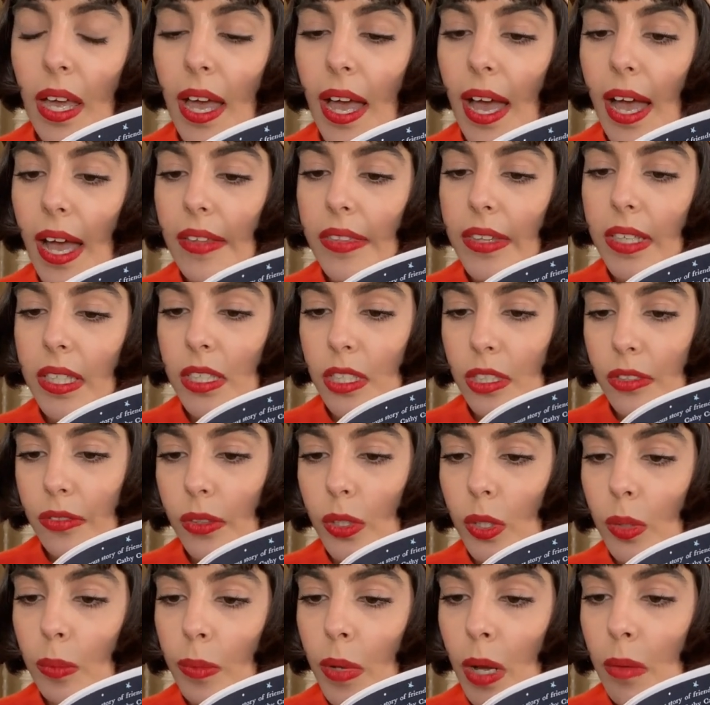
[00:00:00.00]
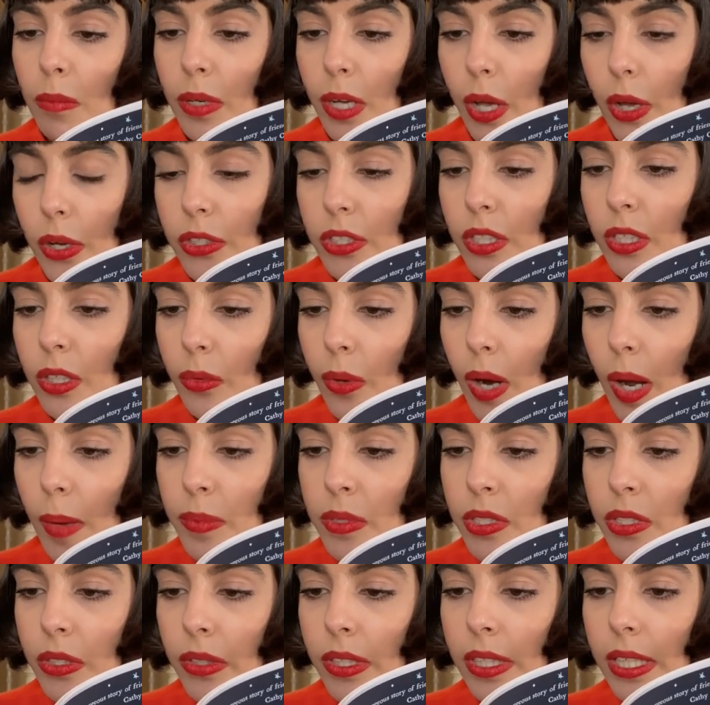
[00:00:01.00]
At the interval, Mum goes and
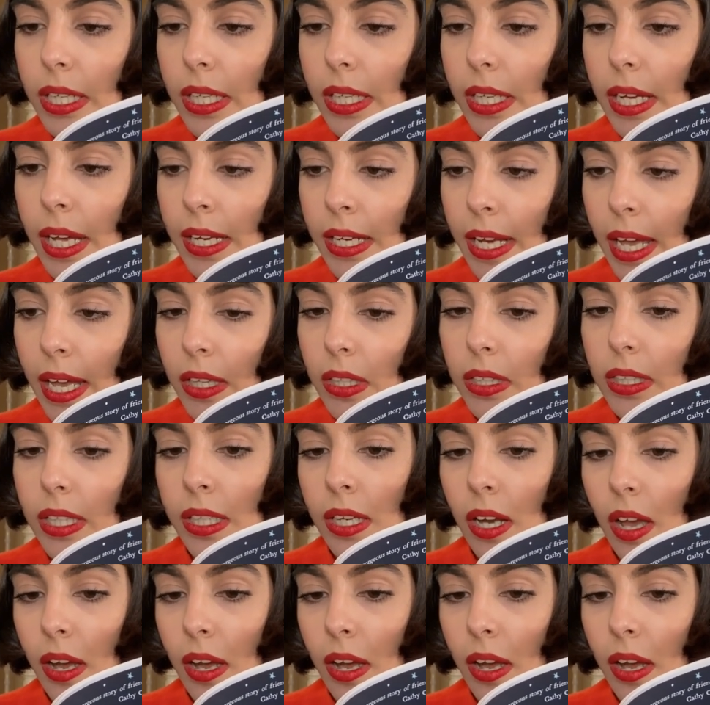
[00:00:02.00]
grabs her and Elle an